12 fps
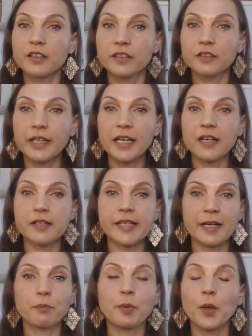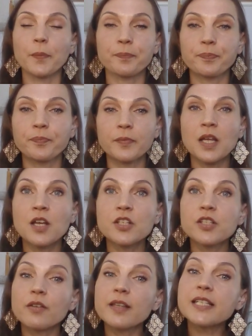great example.
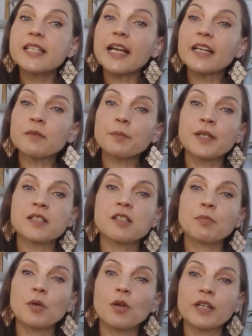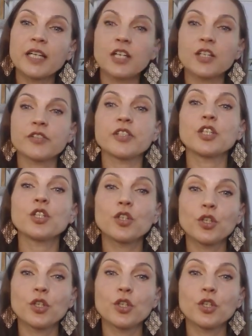So the second principle is